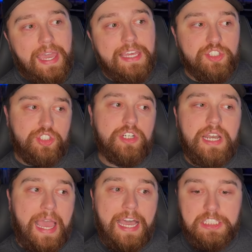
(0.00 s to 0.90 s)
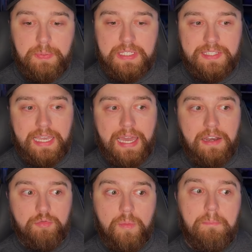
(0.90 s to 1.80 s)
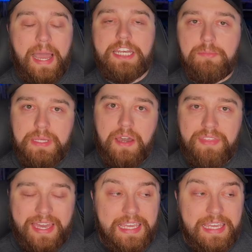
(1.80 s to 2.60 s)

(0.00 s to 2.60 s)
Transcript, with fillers: in certain aspects that kind of reminded me of that.